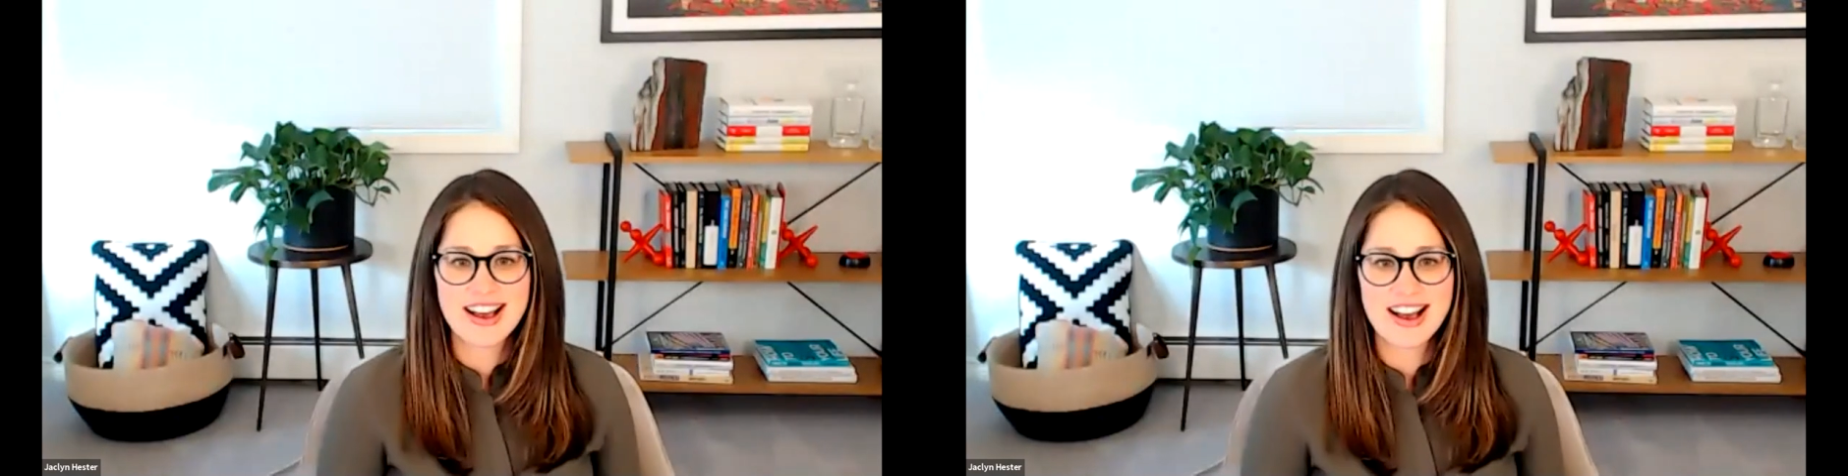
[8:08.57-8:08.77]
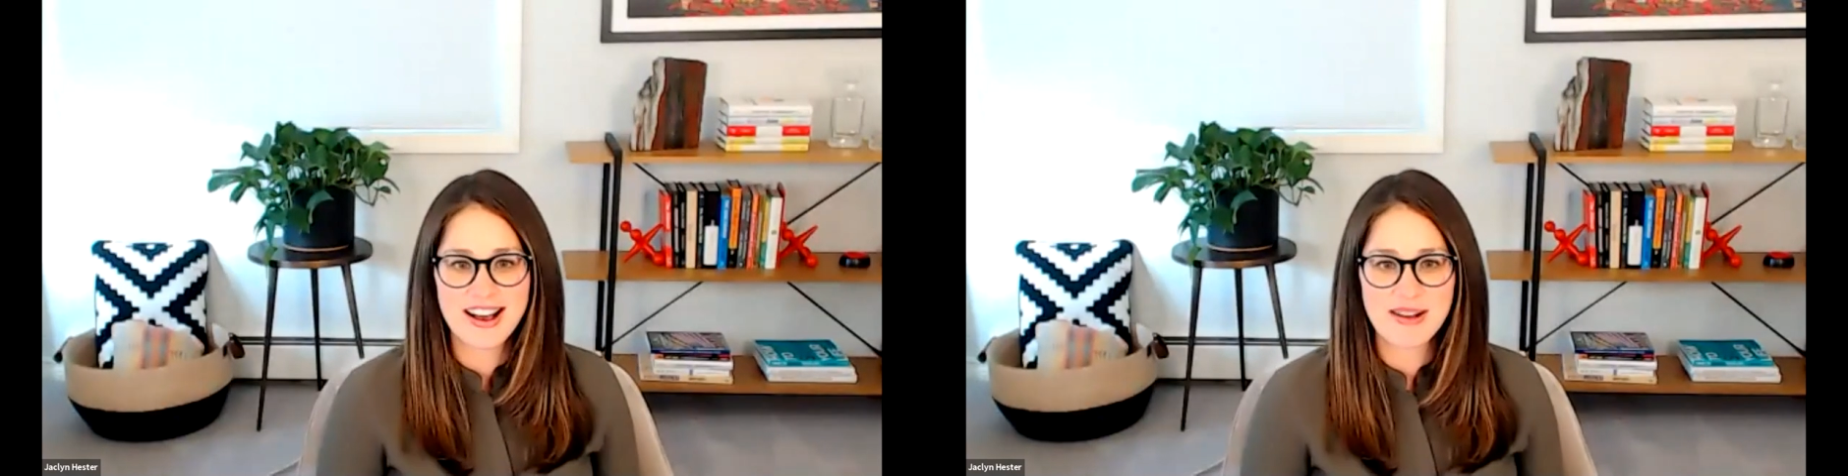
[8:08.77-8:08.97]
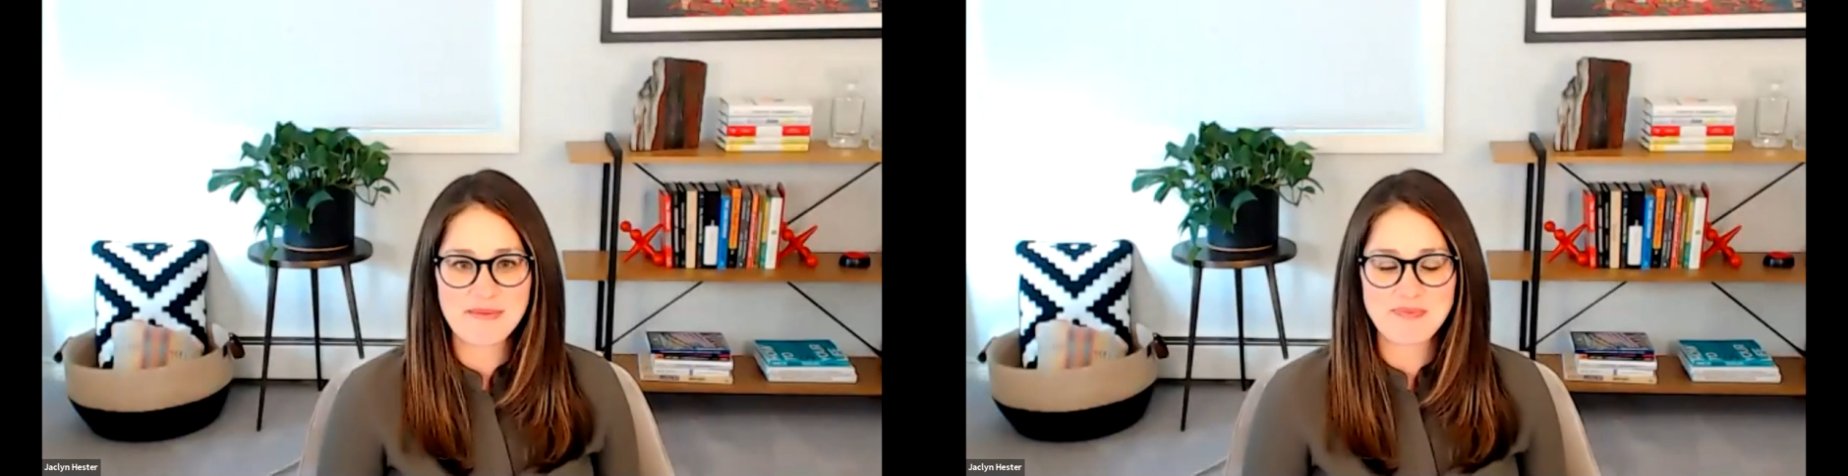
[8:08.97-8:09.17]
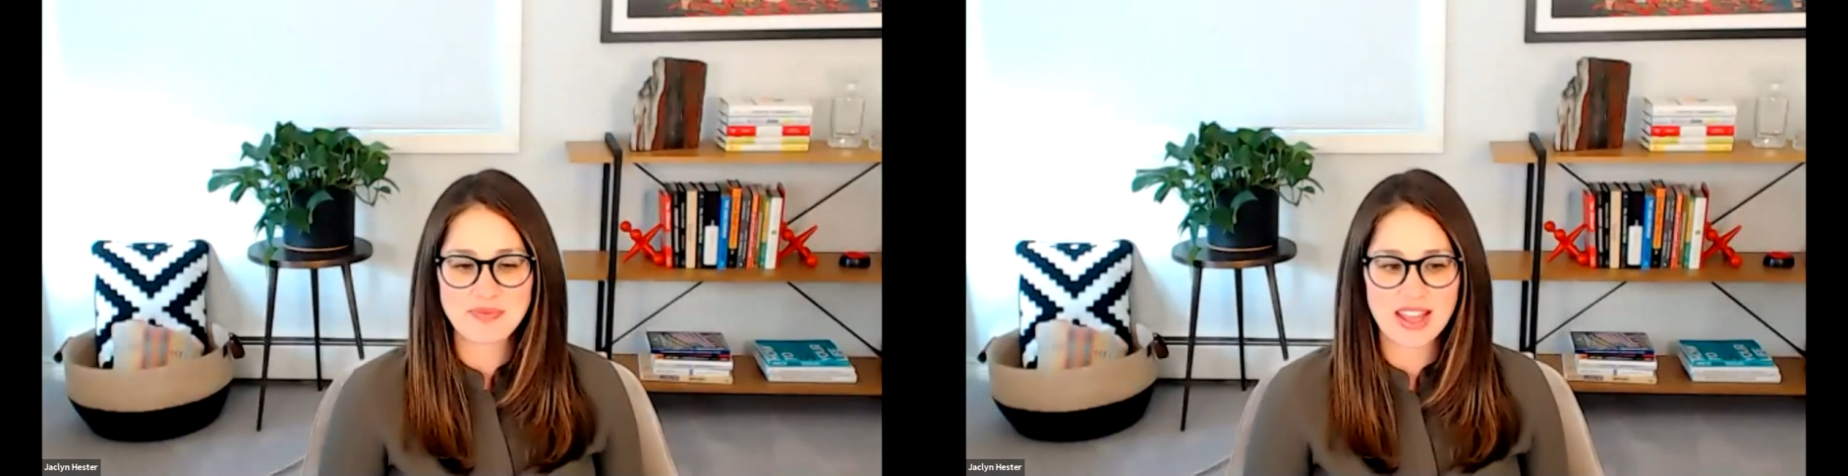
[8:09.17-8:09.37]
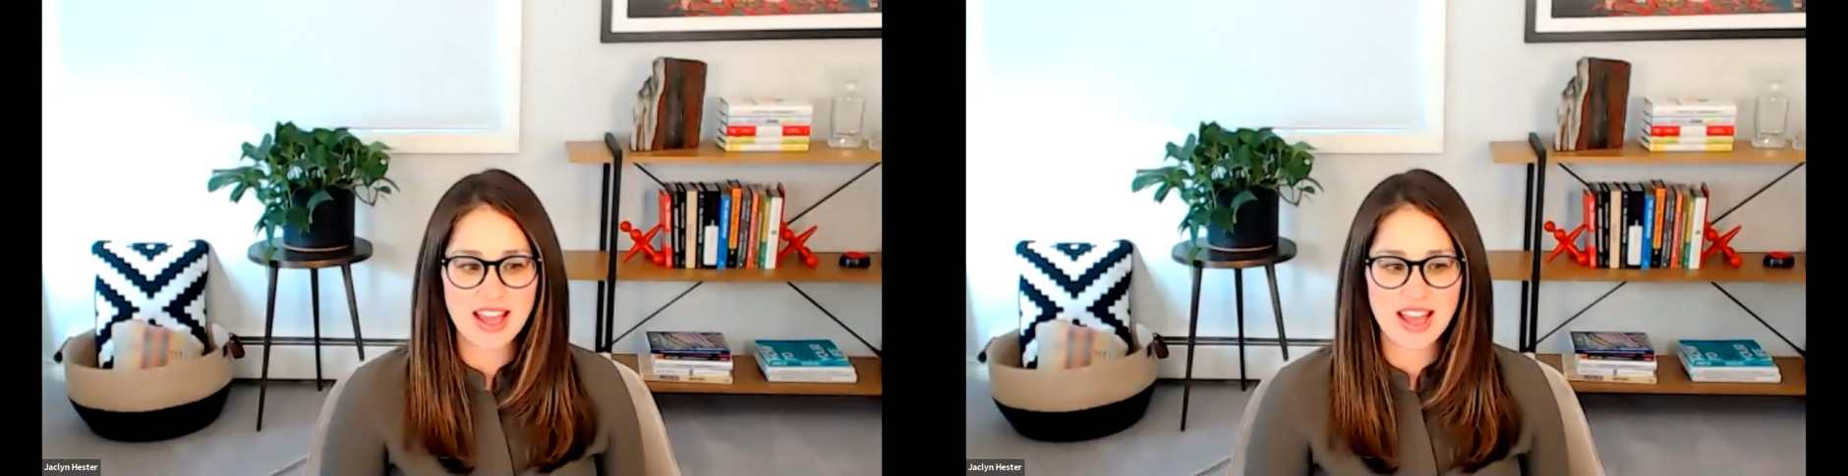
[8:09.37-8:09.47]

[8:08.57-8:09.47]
We've